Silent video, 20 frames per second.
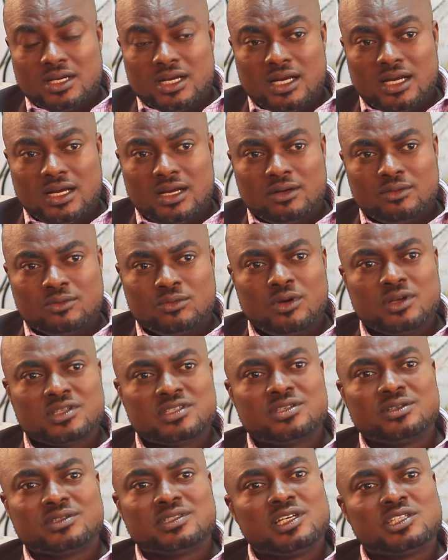uh,
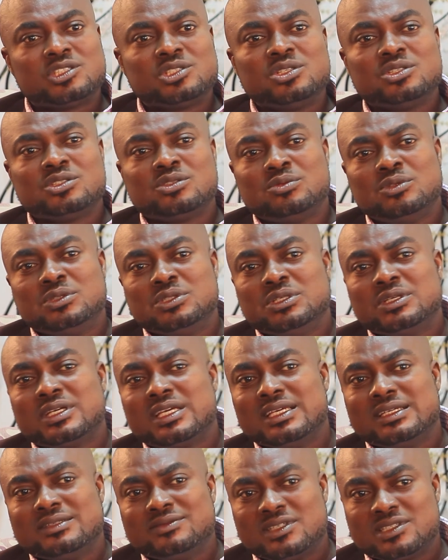what suggestions would you
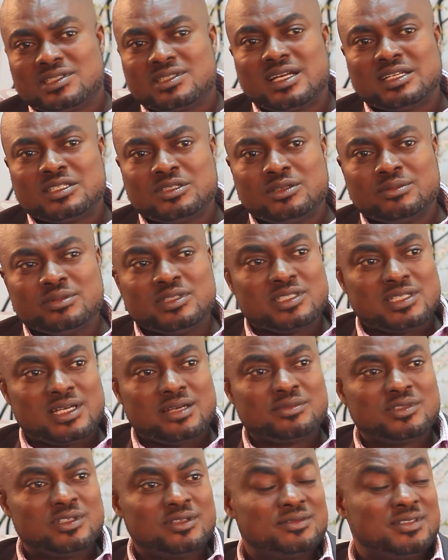give a startup in
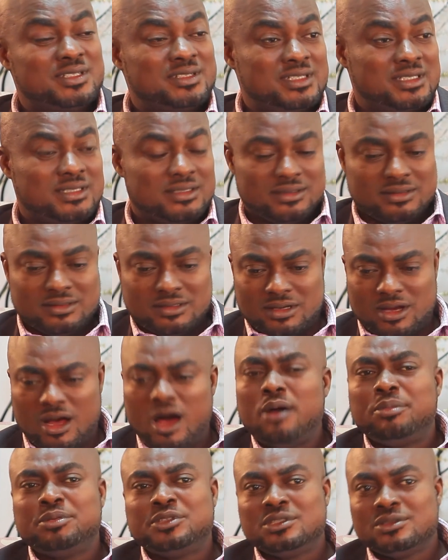terms of the
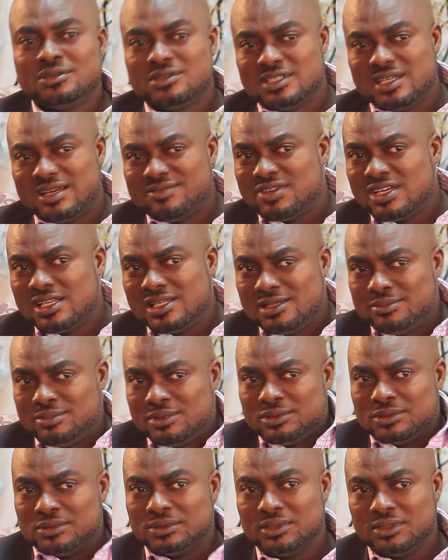options
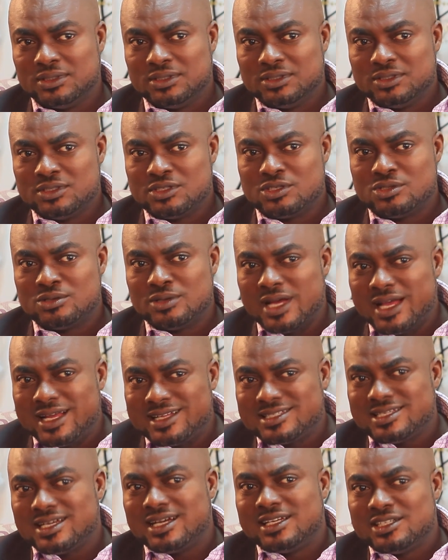available to
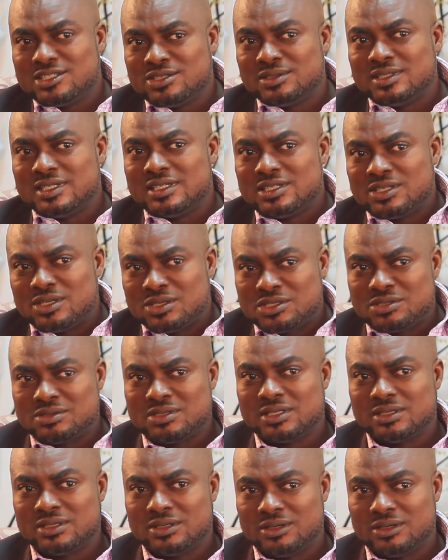enter into the industry